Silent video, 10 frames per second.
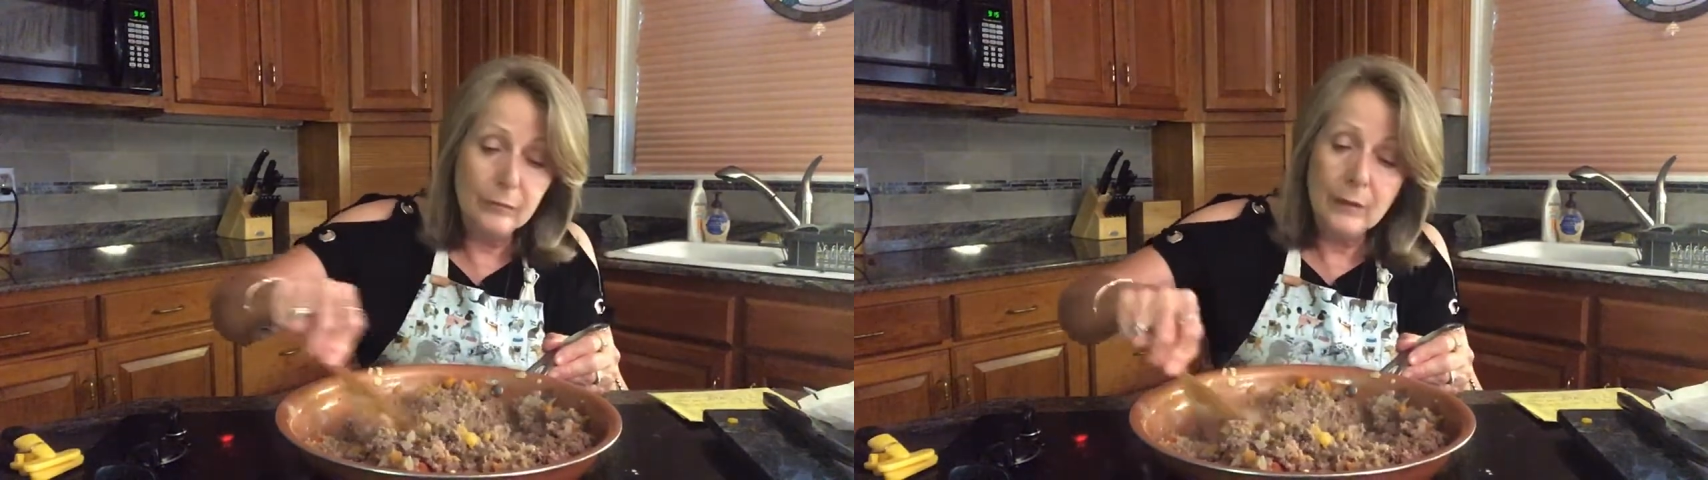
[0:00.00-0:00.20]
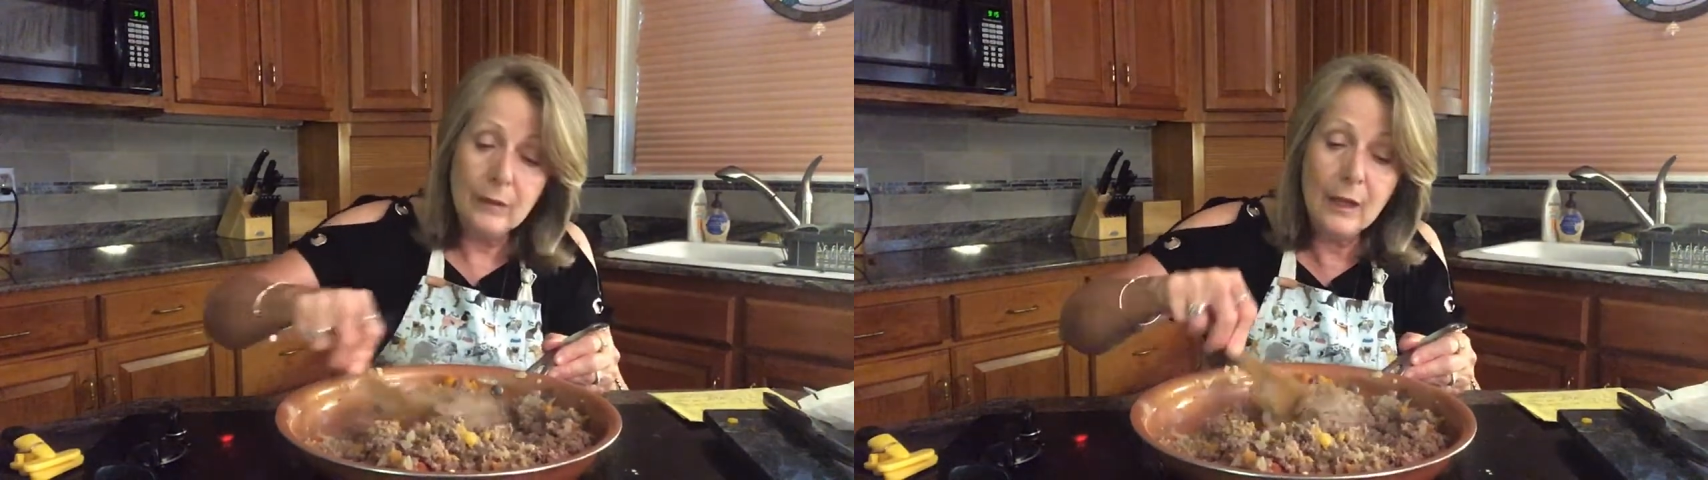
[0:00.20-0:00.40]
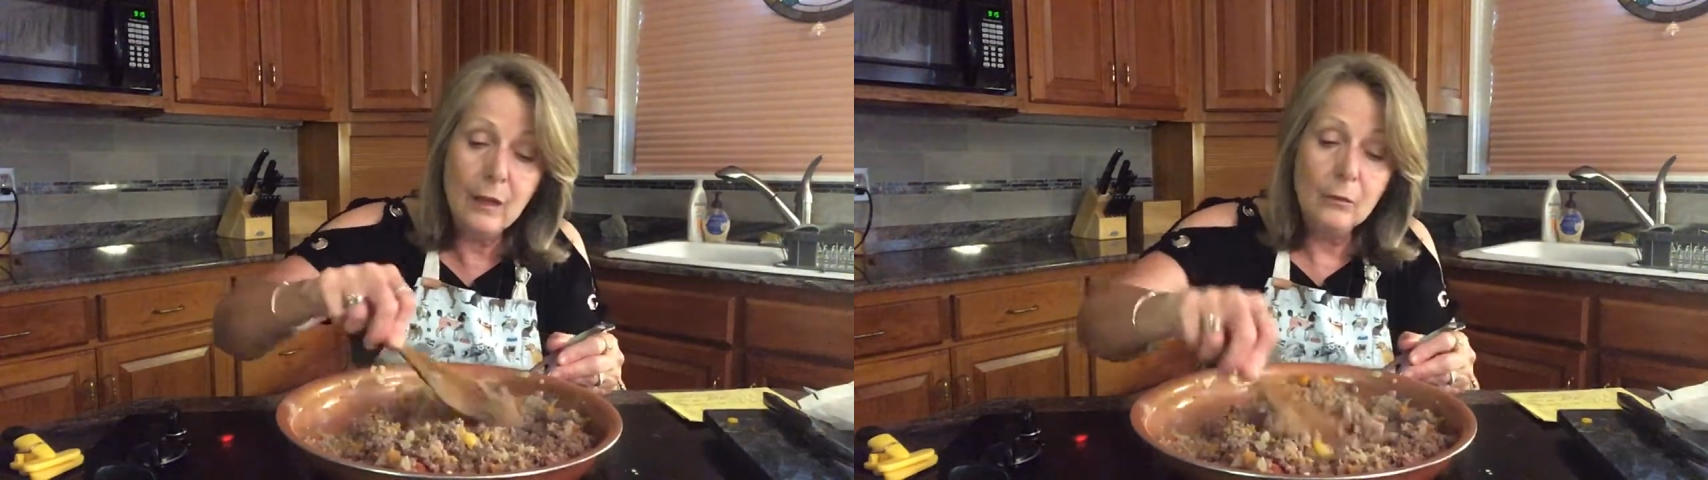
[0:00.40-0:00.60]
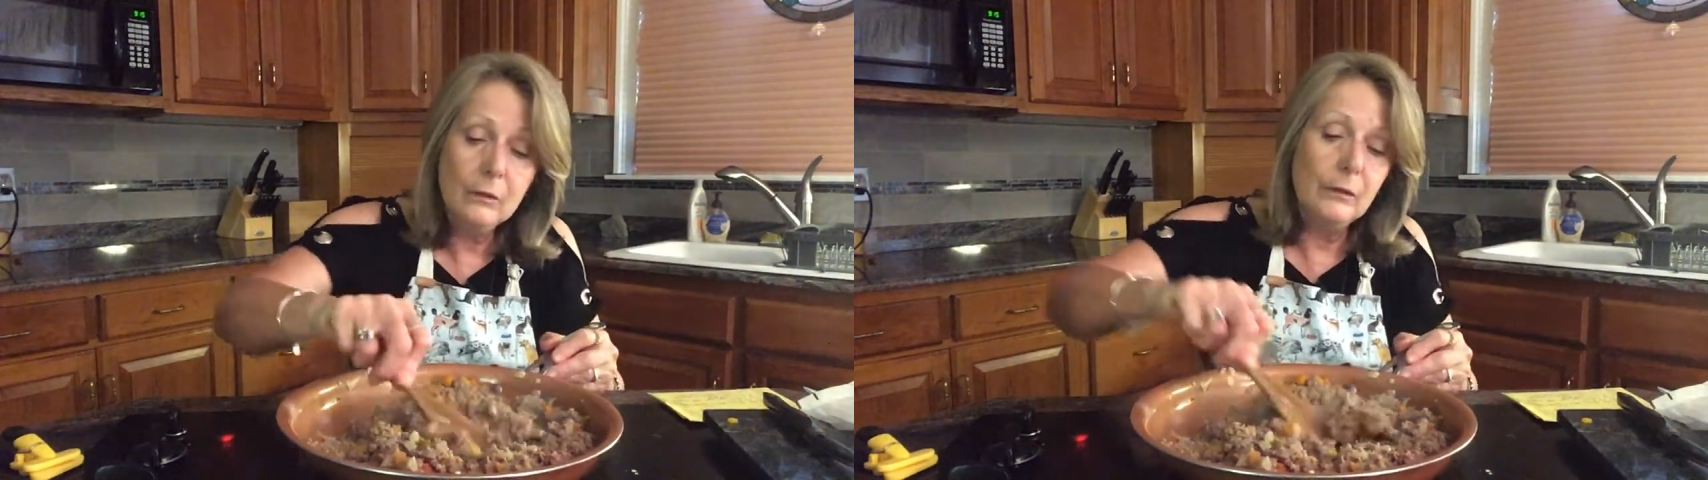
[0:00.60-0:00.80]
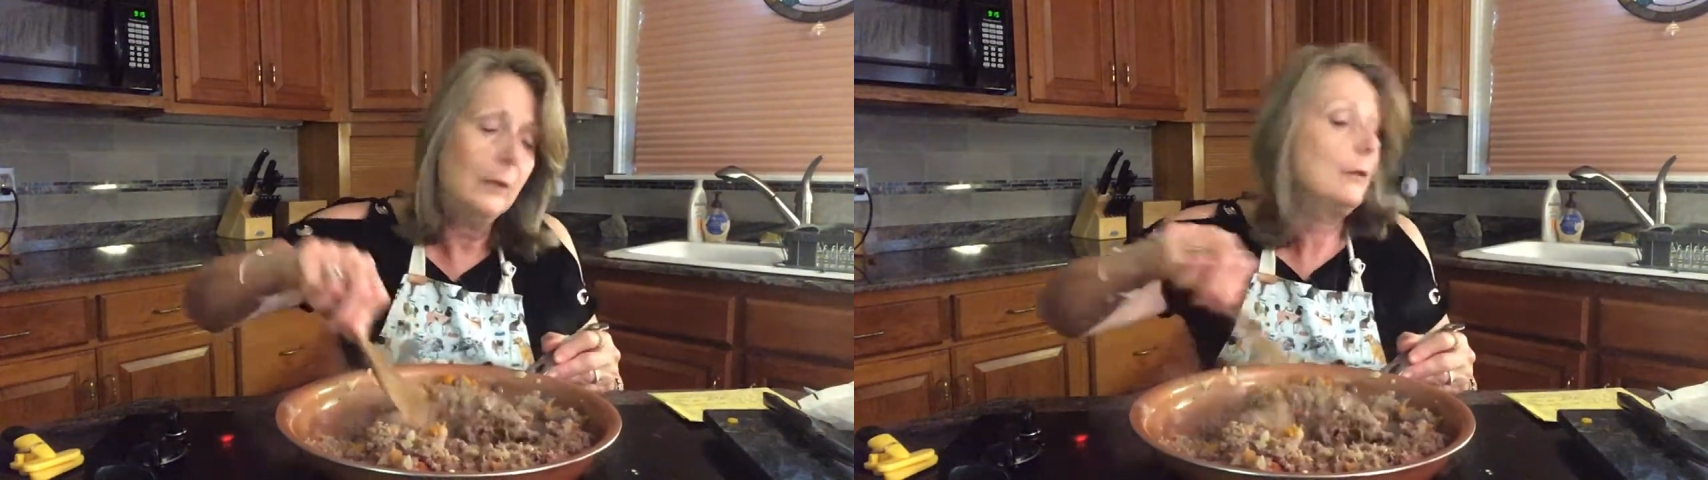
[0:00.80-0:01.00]
Now,
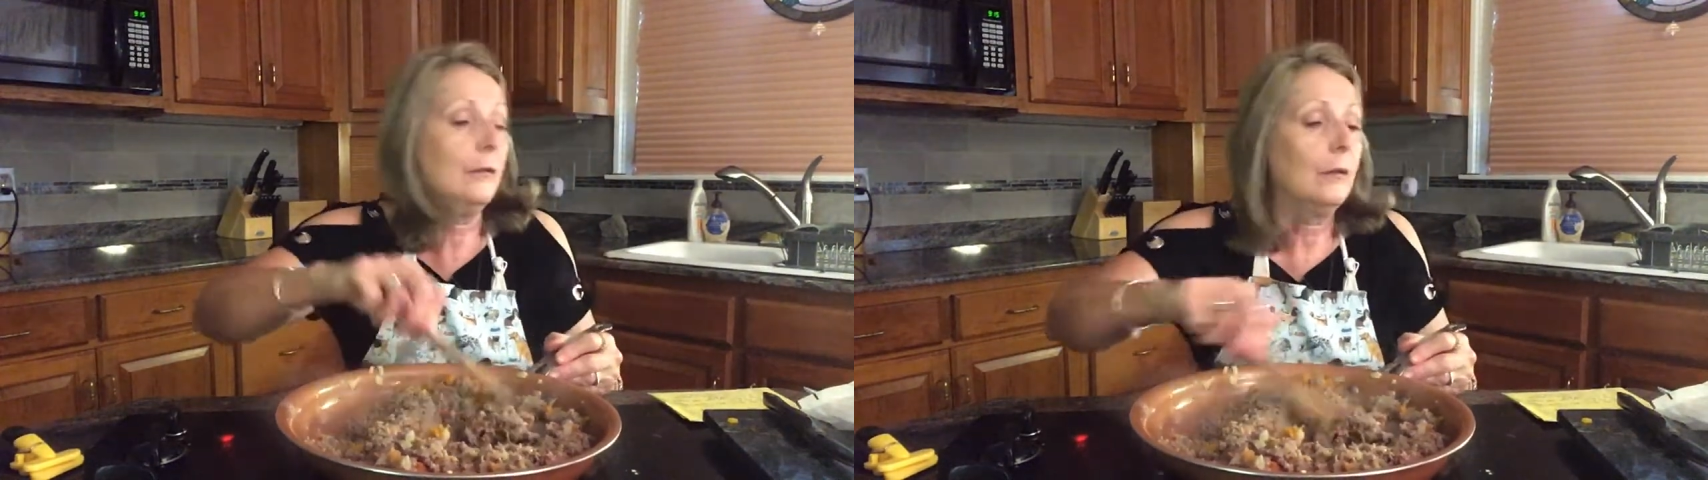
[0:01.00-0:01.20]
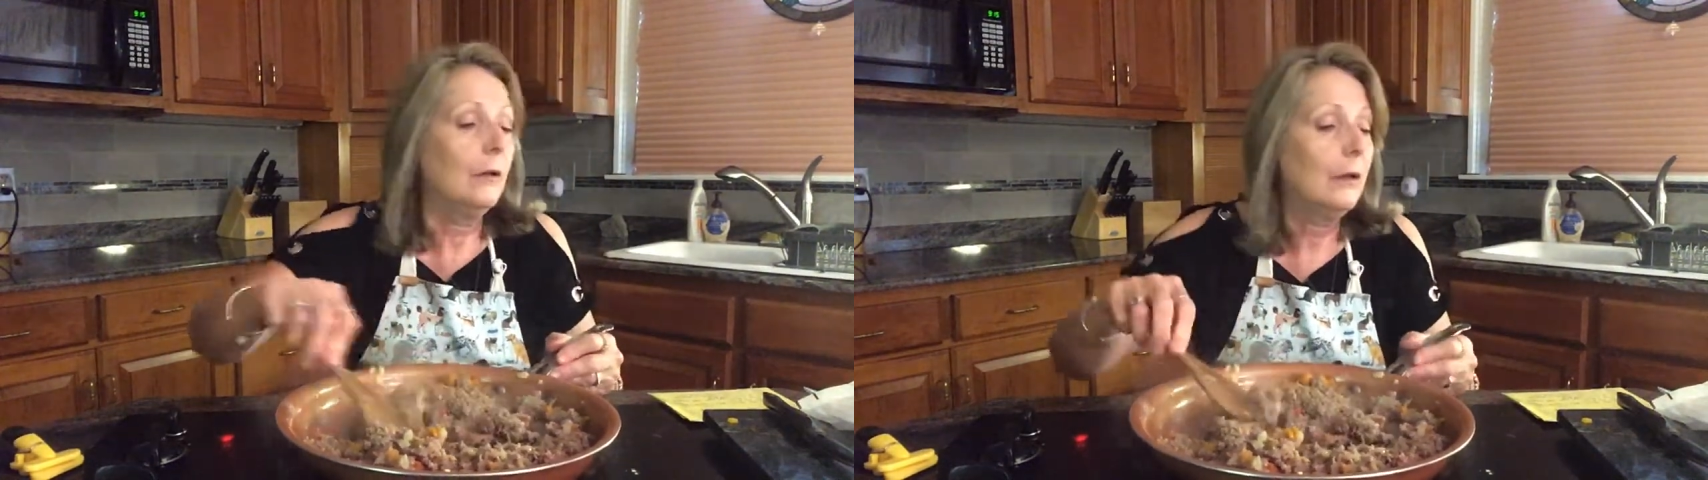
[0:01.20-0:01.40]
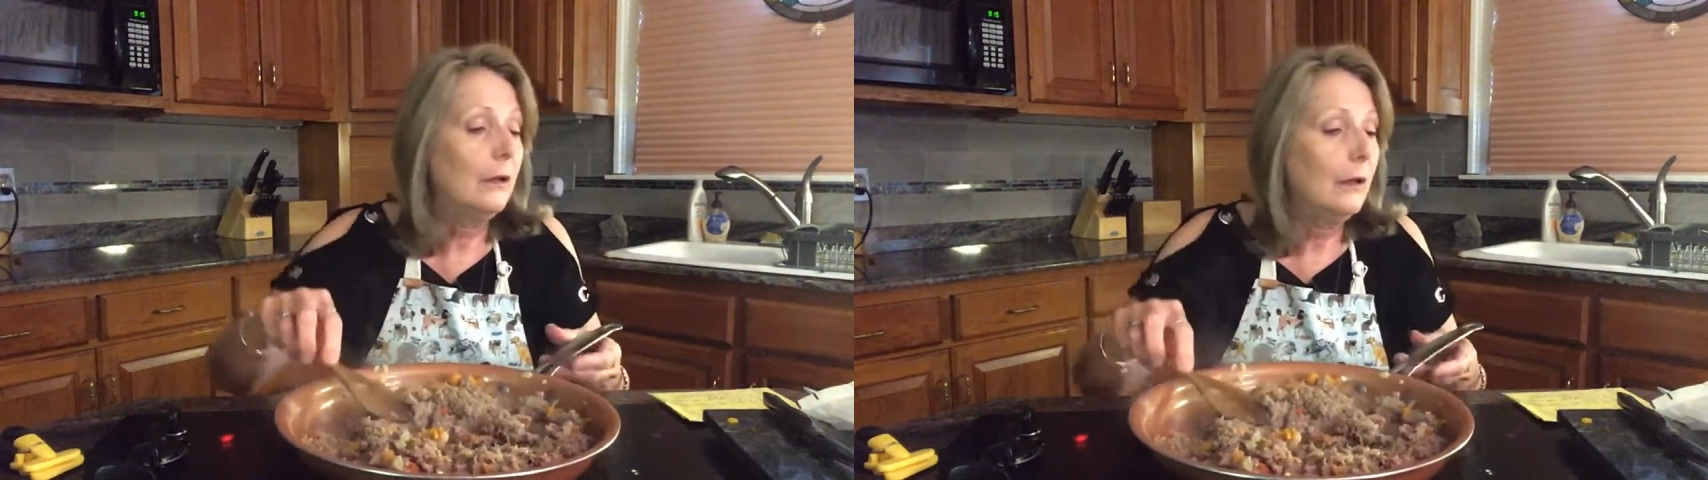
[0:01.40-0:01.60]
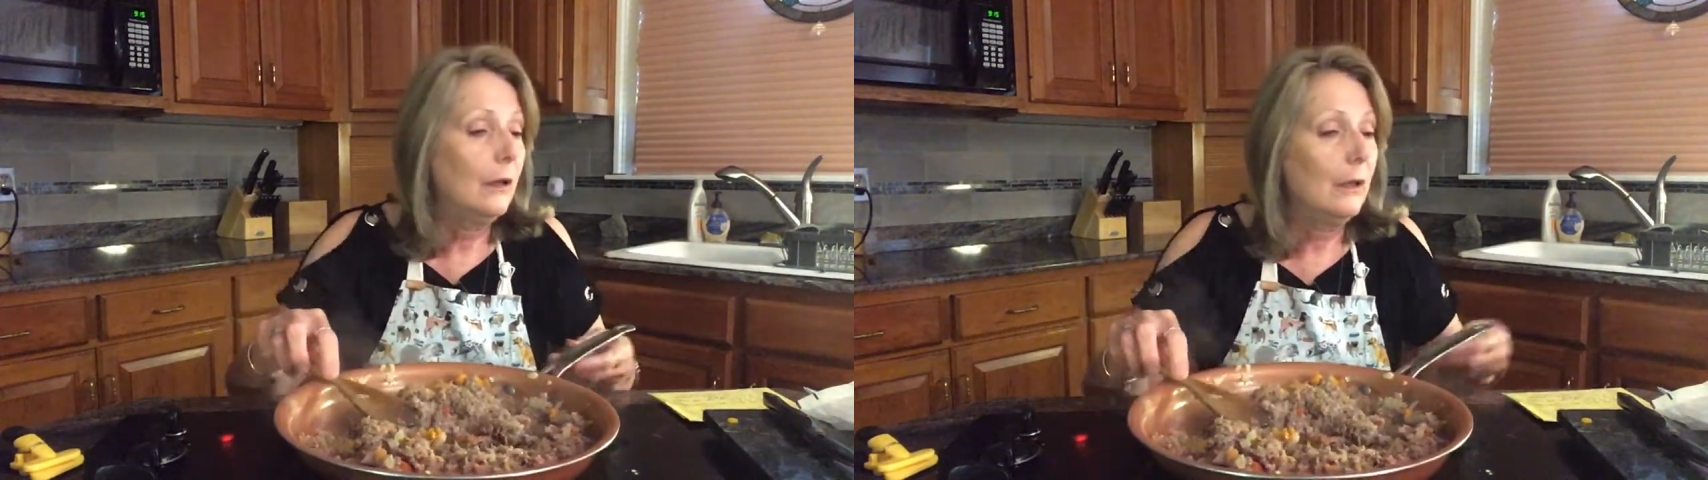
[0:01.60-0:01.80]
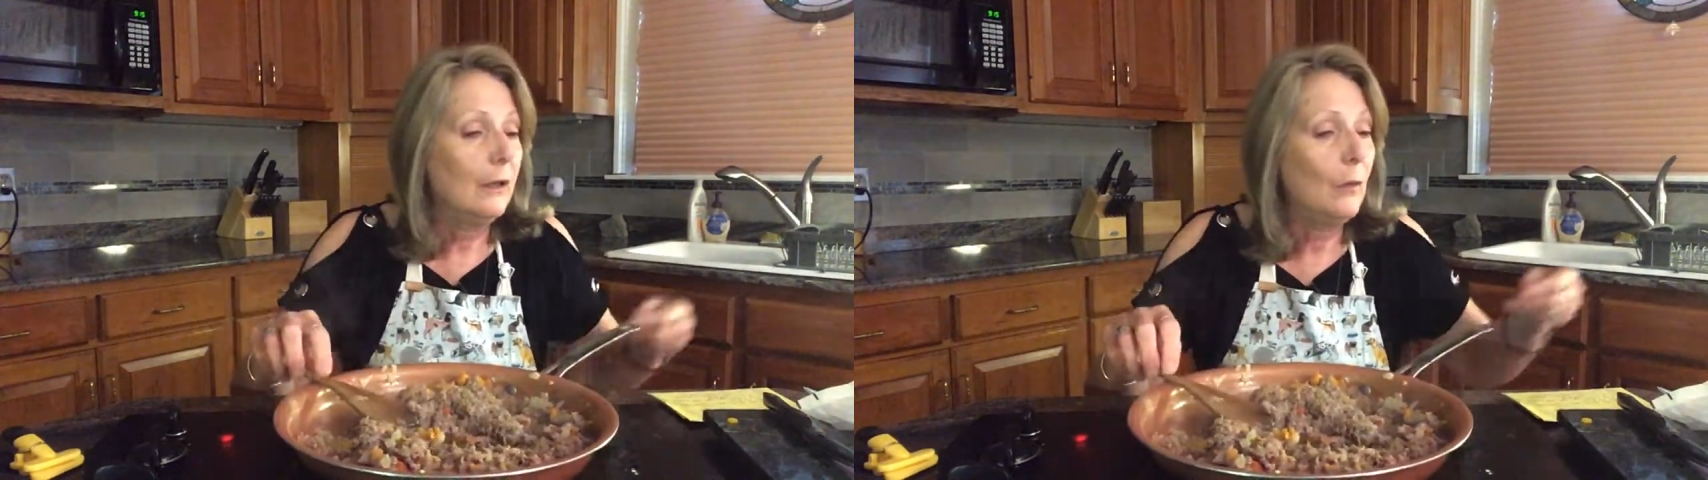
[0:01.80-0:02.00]
they